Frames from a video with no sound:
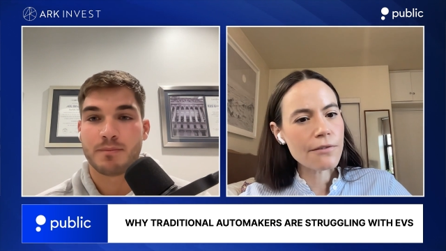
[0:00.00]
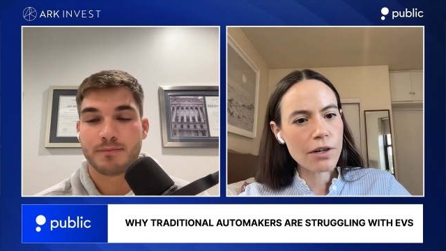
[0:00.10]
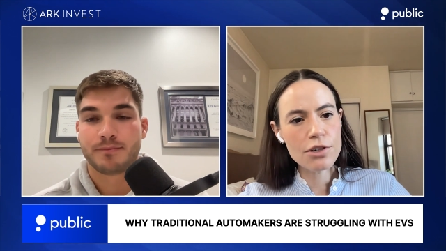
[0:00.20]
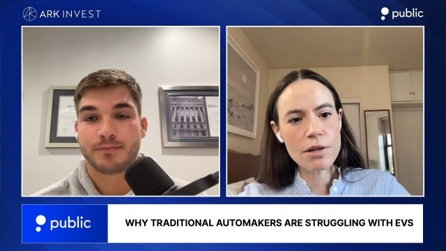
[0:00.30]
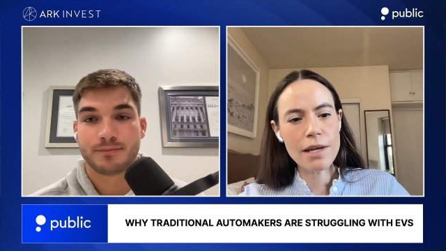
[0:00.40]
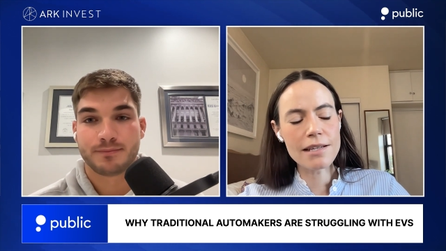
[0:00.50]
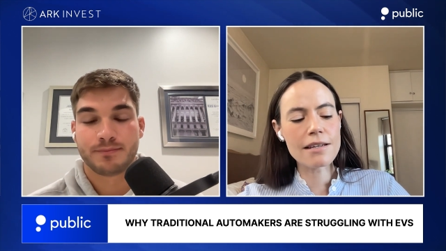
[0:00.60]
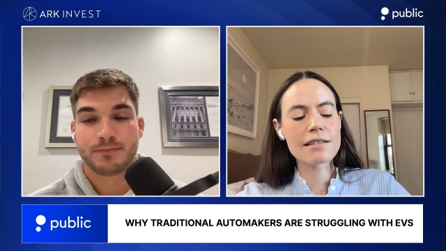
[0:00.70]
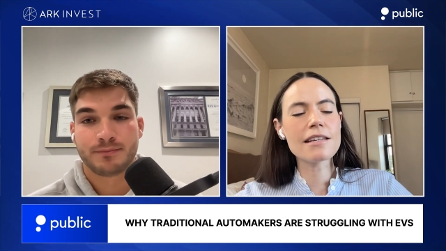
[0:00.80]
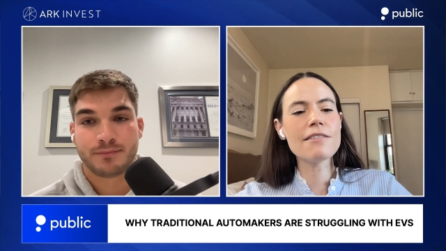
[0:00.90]
Speaker 1: yeah. of ownership
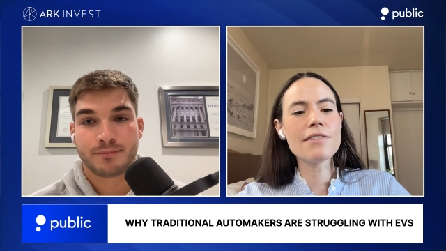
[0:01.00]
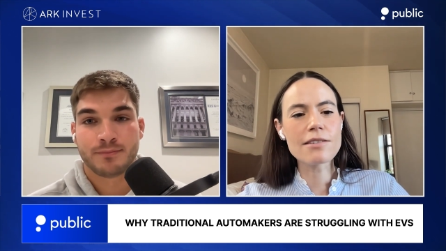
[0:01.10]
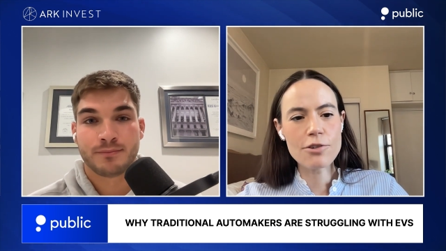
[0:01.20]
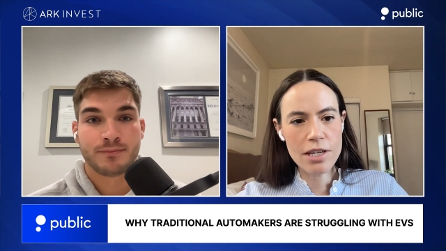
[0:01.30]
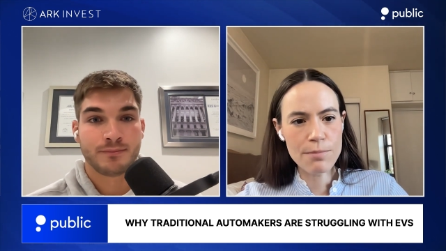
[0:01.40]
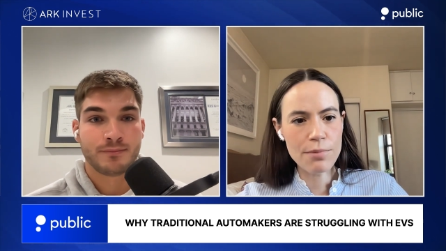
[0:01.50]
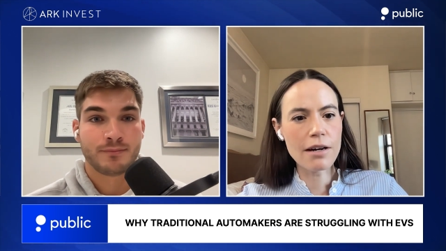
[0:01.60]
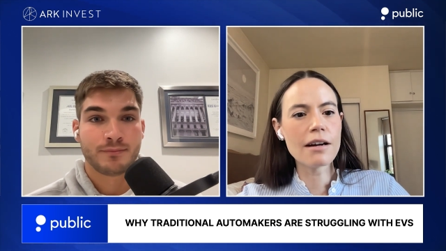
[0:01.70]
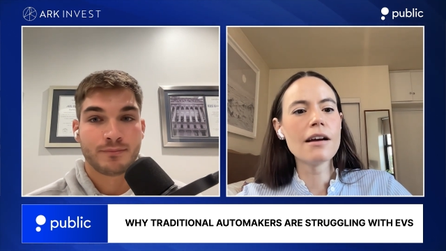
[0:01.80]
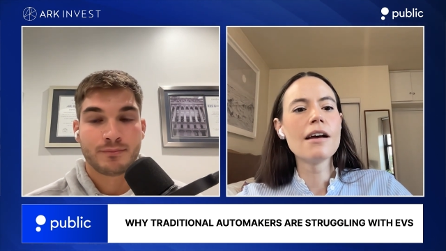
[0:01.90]
basis evs are
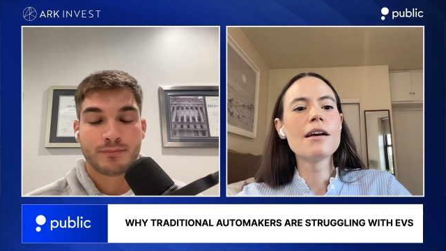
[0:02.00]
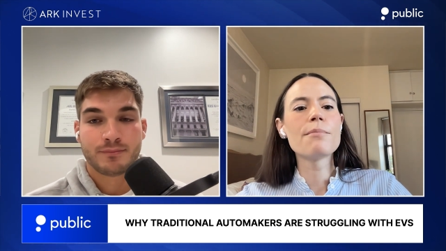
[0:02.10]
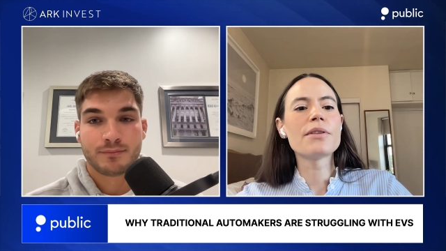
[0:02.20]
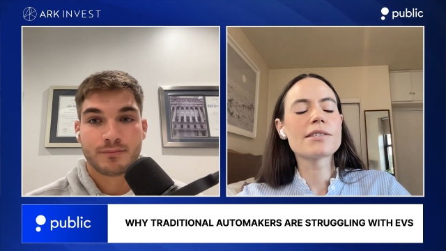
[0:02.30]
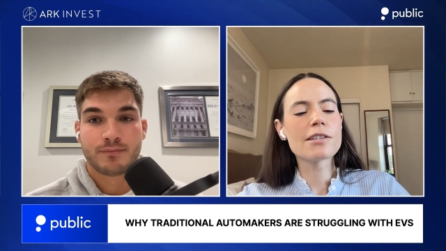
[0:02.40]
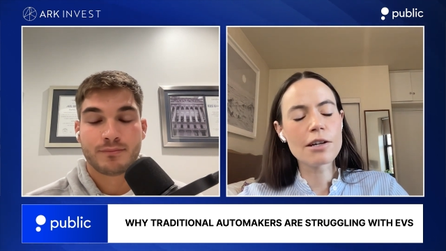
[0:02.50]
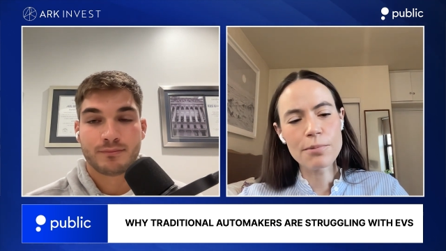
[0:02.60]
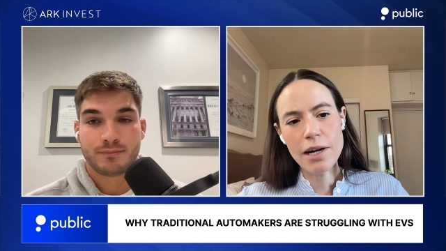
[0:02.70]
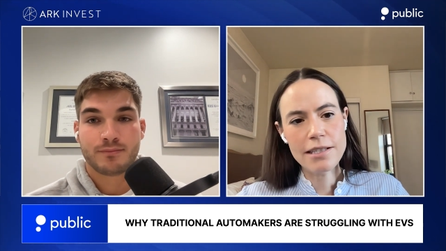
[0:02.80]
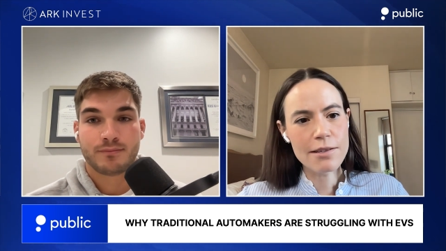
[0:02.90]
cheaper but the sticker
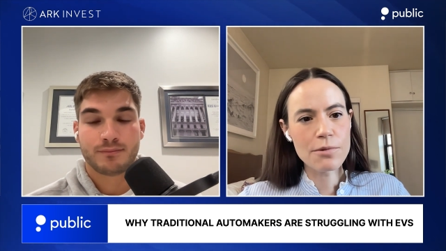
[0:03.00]
price is